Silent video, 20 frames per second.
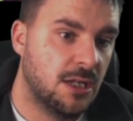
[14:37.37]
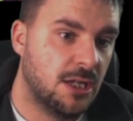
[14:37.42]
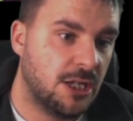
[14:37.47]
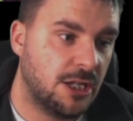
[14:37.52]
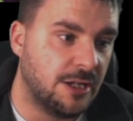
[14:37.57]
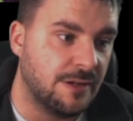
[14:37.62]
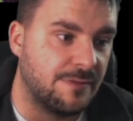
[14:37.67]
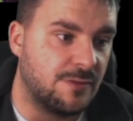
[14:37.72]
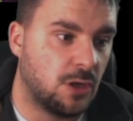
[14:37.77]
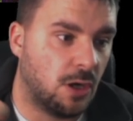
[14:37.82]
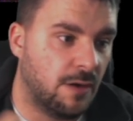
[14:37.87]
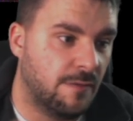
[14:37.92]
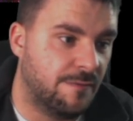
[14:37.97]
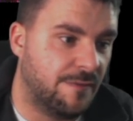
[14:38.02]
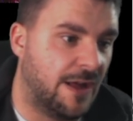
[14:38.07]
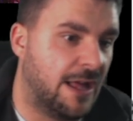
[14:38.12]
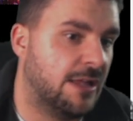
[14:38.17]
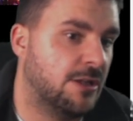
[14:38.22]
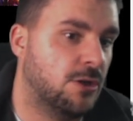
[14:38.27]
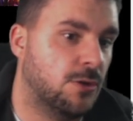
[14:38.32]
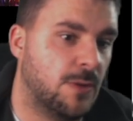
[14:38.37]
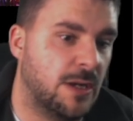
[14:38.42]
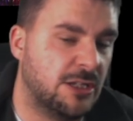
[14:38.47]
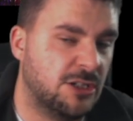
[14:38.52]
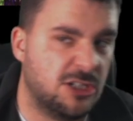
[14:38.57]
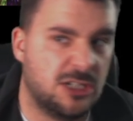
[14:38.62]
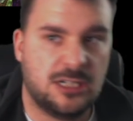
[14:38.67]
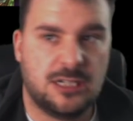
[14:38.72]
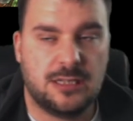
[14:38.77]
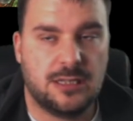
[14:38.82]
You've got a value
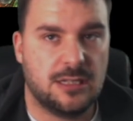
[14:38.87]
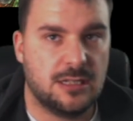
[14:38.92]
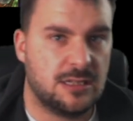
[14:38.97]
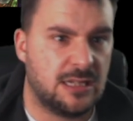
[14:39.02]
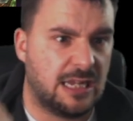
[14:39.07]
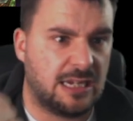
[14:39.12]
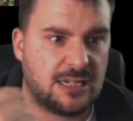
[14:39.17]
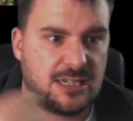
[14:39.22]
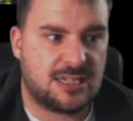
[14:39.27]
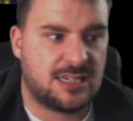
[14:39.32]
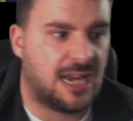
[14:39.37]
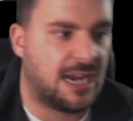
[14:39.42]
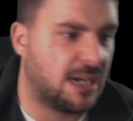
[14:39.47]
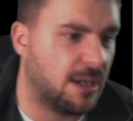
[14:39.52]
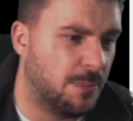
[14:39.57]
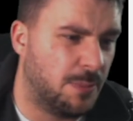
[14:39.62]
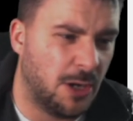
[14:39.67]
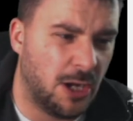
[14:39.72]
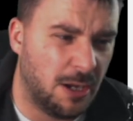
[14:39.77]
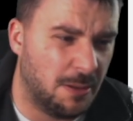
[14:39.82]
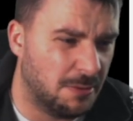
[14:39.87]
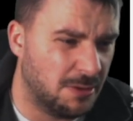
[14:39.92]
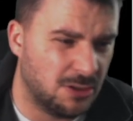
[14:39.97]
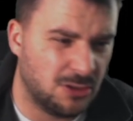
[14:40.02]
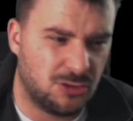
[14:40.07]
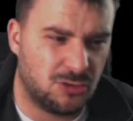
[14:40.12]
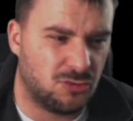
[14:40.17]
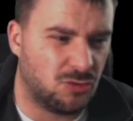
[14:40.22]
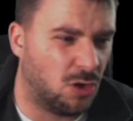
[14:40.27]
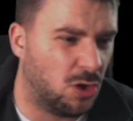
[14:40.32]
engine in the like sack a permanent,
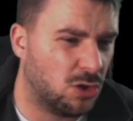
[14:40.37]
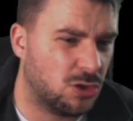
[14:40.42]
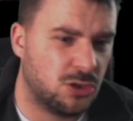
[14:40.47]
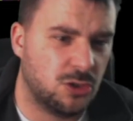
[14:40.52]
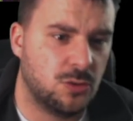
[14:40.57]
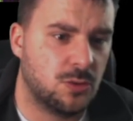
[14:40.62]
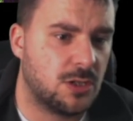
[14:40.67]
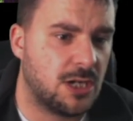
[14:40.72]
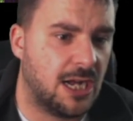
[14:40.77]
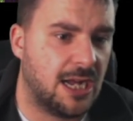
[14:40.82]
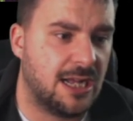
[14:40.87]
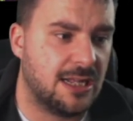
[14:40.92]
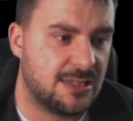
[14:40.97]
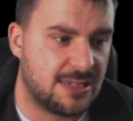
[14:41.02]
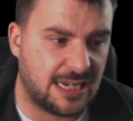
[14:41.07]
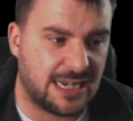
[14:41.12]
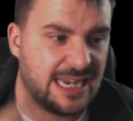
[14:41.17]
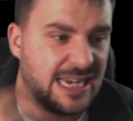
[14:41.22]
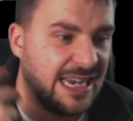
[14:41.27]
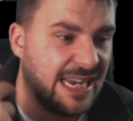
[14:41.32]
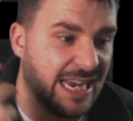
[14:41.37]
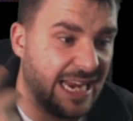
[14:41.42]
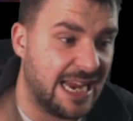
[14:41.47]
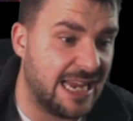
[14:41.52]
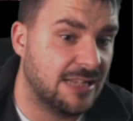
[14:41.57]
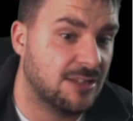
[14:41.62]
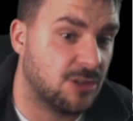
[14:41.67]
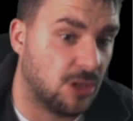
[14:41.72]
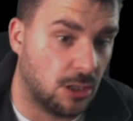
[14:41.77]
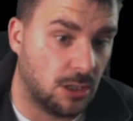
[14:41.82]
draw 2 cards. Like it
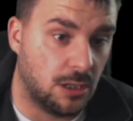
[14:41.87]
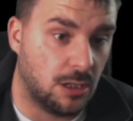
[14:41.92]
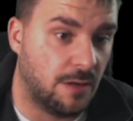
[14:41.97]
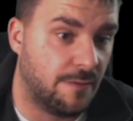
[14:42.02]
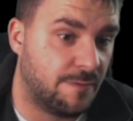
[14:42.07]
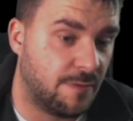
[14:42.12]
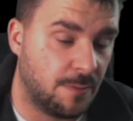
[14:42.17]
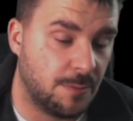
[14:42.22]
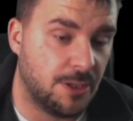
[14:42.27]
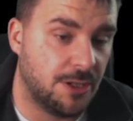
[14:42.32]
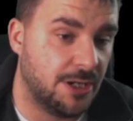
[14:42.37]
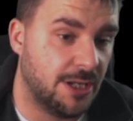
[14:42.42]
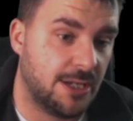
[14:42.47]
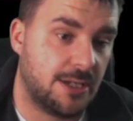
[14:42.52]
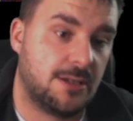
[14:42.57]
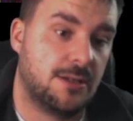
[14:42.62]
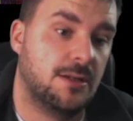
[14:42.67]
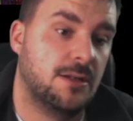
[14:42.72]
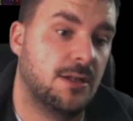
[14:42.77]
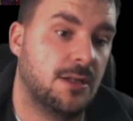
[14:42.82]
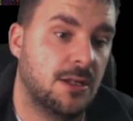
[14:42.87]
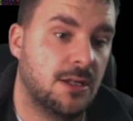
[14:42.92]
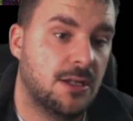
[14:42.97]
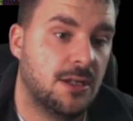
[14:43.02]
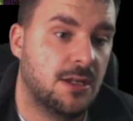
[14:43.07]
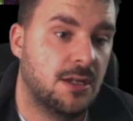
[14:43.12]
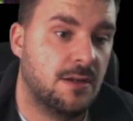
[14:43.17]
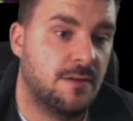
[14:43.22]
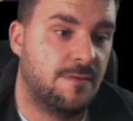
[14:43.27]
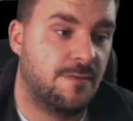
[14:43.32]
gains a lot from the deck
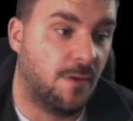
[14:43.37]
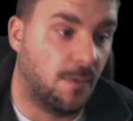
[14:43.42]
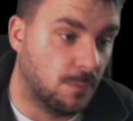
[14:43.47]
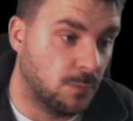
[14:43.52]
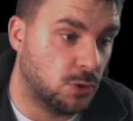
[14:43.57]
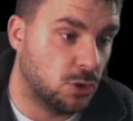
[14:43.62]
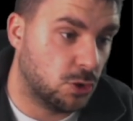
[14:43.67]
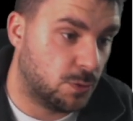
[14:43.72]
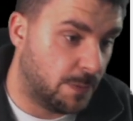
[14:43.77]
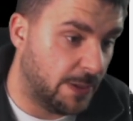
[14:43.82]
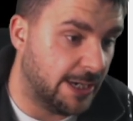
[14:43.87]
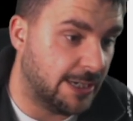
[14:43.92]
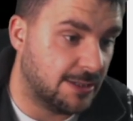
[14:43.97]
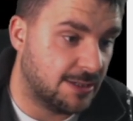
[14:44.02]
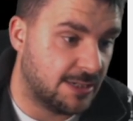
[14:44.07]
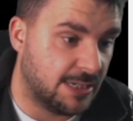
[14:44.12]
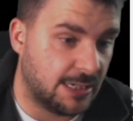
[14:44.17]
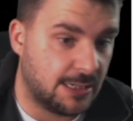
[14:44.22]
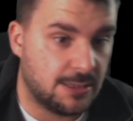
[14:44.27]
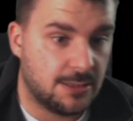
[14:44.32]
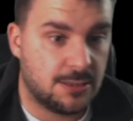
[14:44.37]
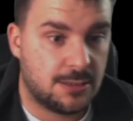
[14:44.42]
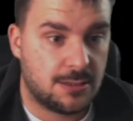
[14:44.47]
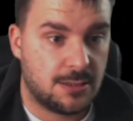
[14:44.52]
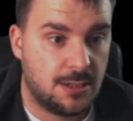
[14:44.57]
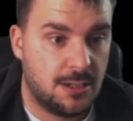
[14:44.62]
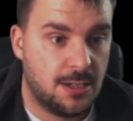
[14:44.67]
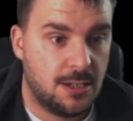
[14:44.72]
from just being stickers.